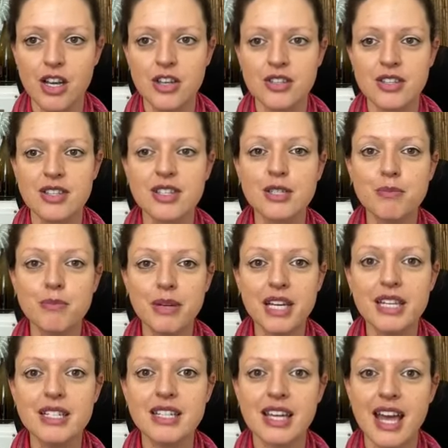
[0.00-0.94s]
So this is
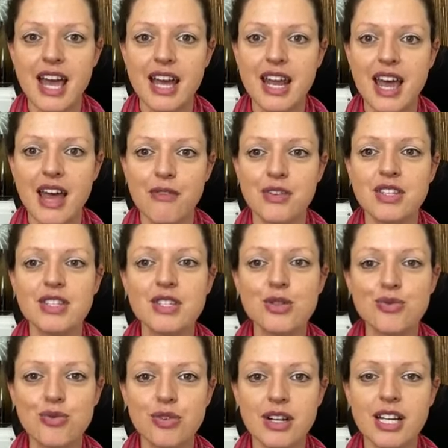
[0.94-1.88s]
BDNF, and this
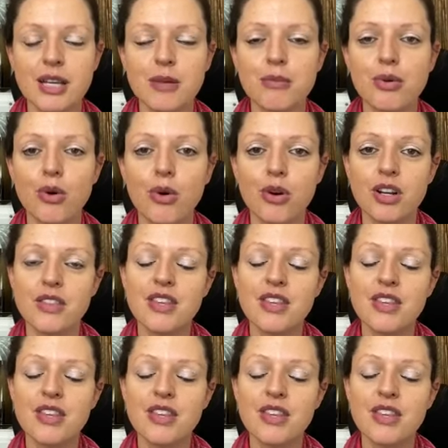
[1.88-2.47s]
is really important.